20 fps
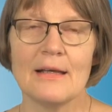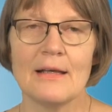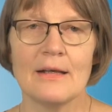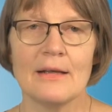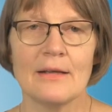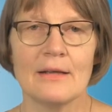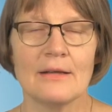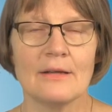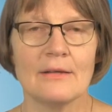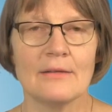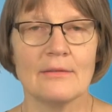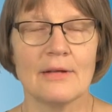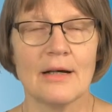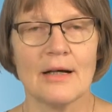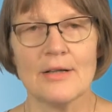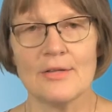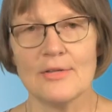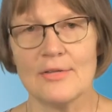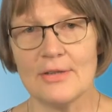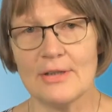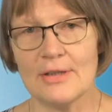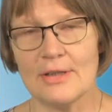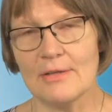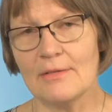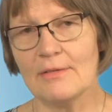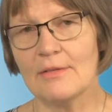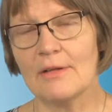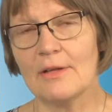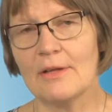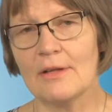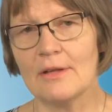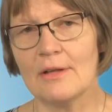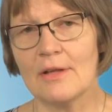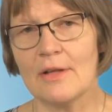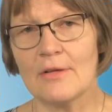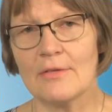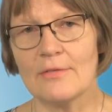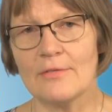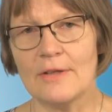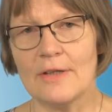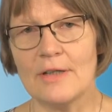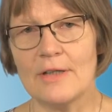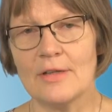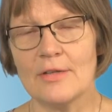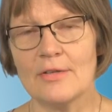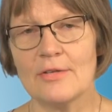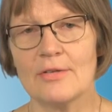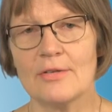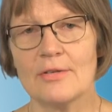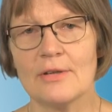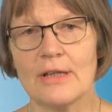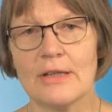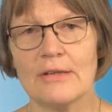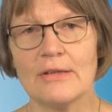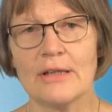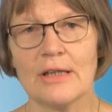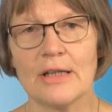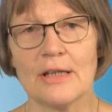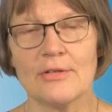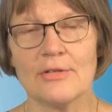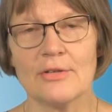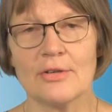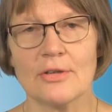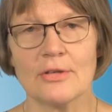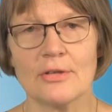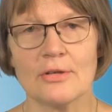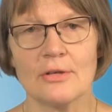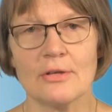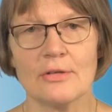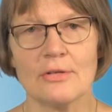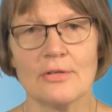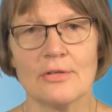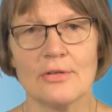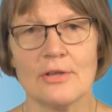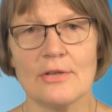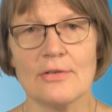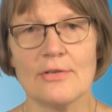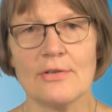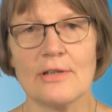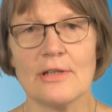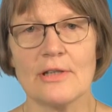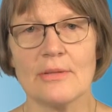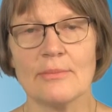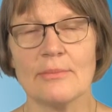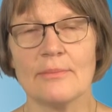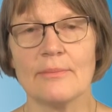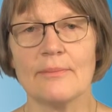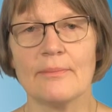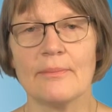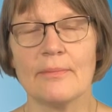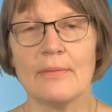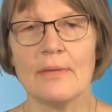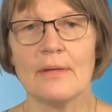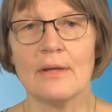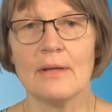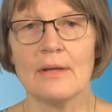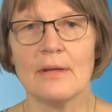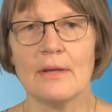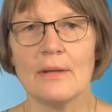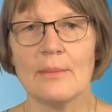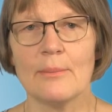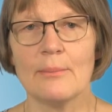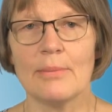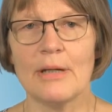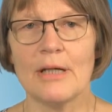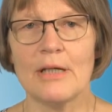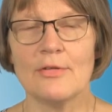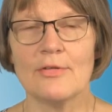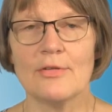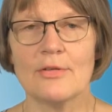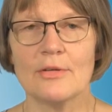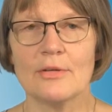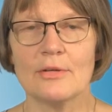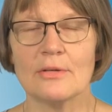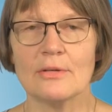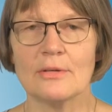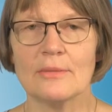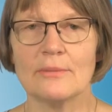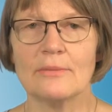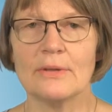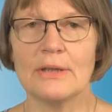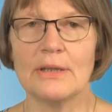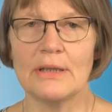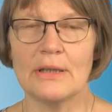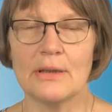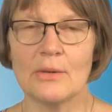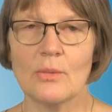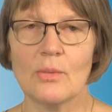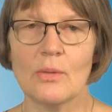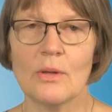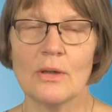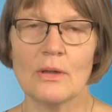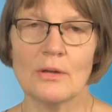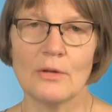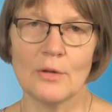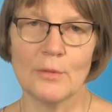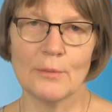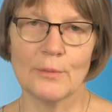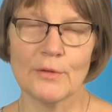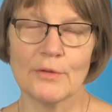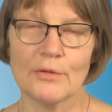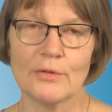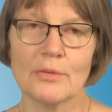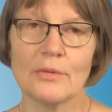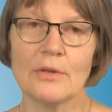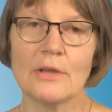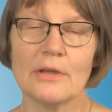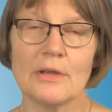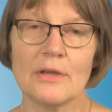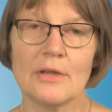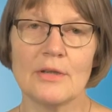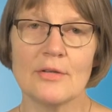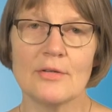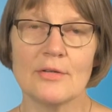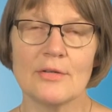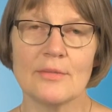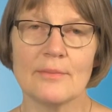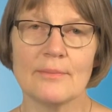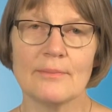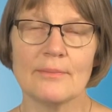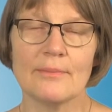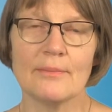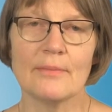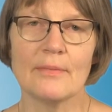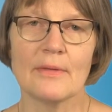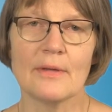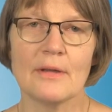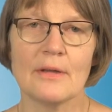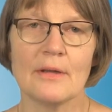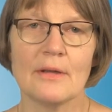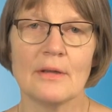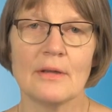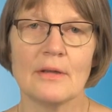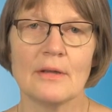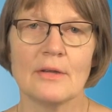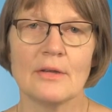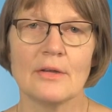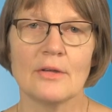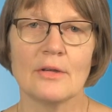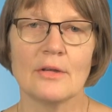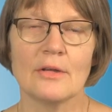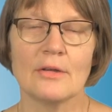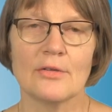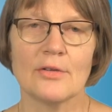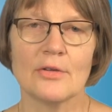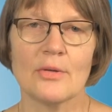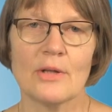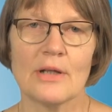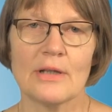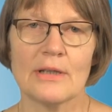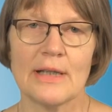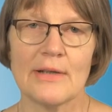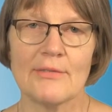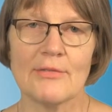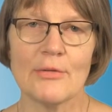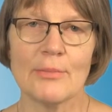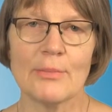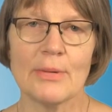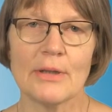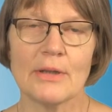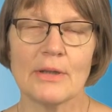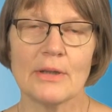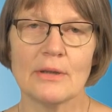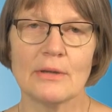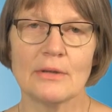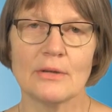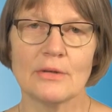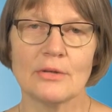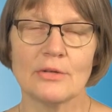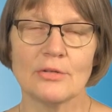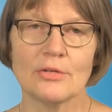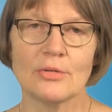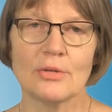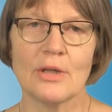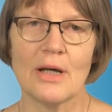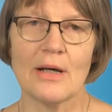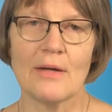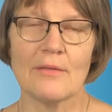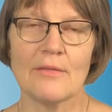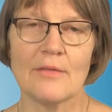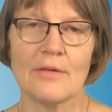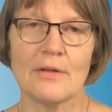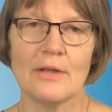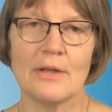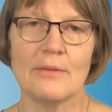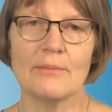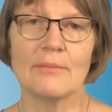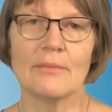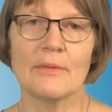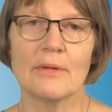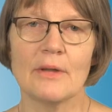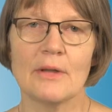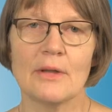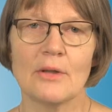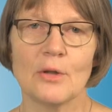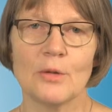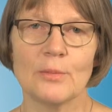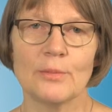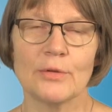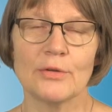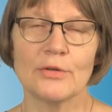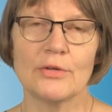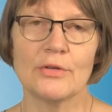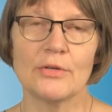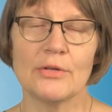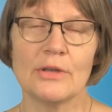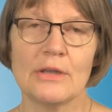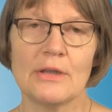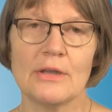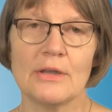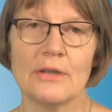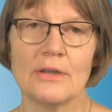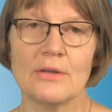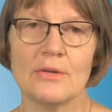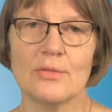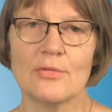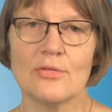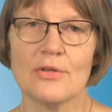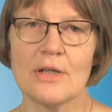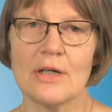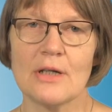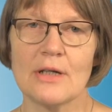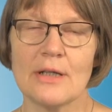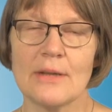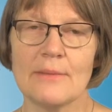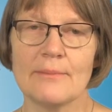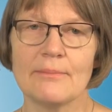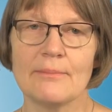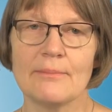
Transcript: I see the Finnish educational system based on equal opportunities, so that everybody should have the opportunity to study